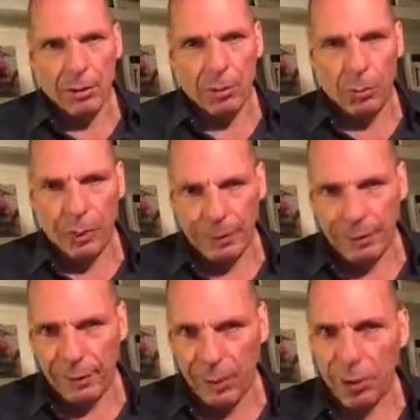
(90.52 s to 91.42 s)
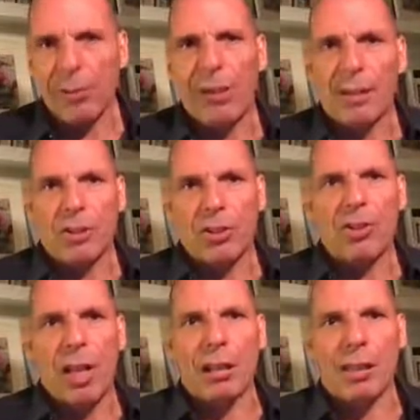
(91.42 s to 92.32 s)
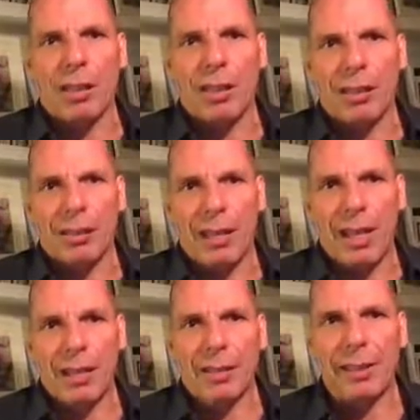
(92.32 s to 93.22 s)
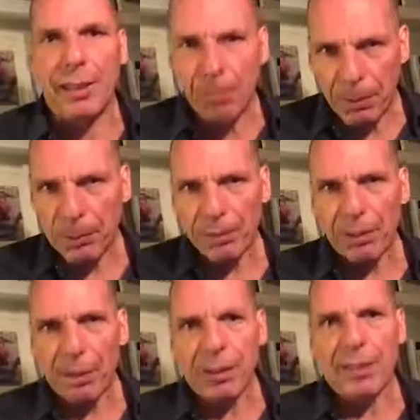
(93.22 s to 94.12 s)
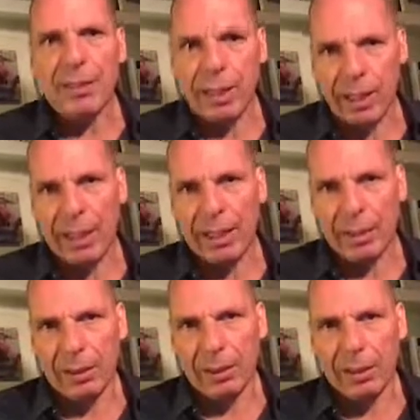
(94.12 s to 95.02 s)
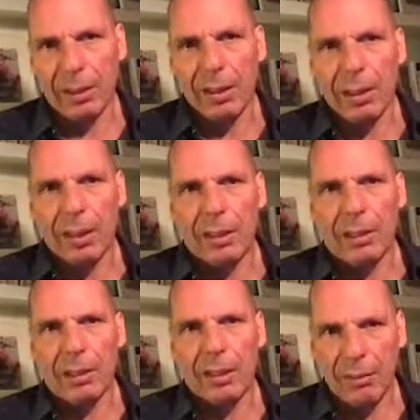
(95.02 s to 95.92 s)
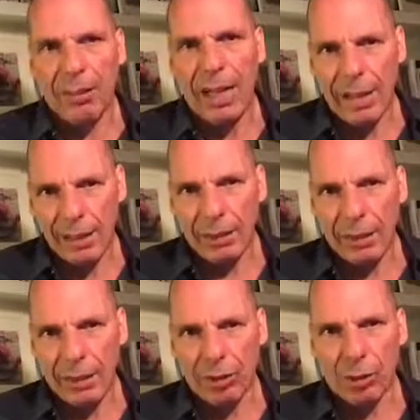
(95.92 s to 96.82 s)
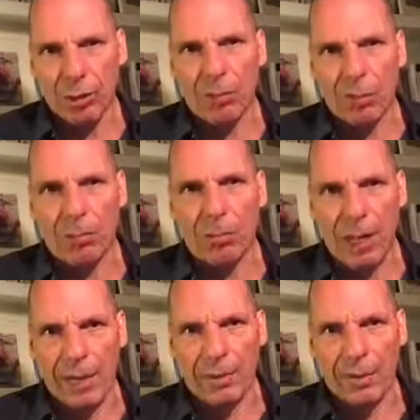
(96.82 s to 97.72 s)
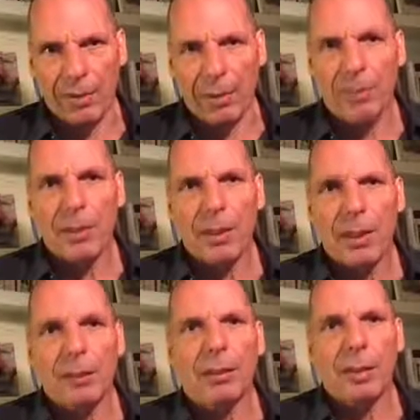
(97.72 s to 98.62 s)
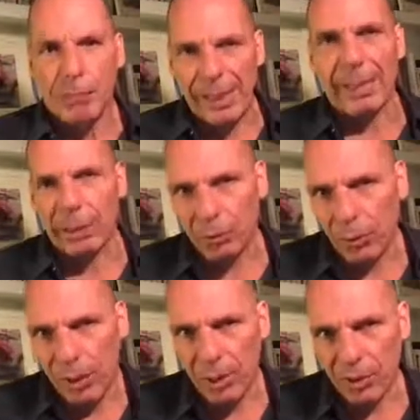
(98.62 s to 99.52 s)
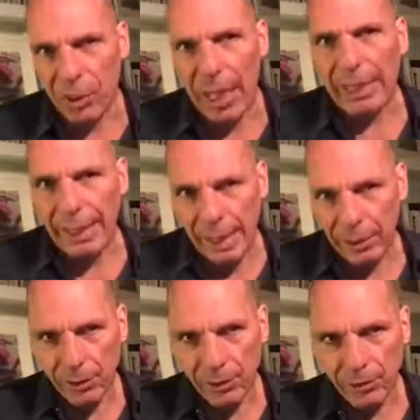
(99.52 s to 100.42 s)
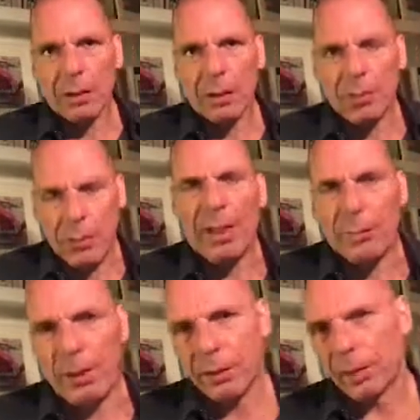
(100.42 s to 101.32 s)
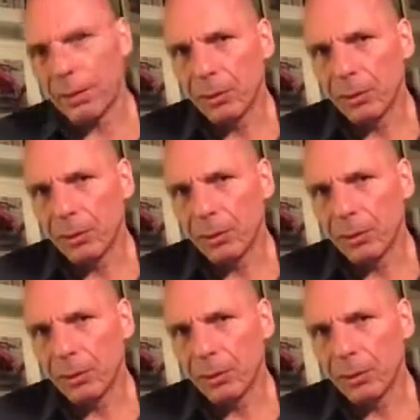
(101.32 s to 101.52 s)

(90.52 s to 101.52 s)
What the coronavirus has done is it has deepened and accelerated the never-ending, non-stop crisis that began in 2008. If you think about it,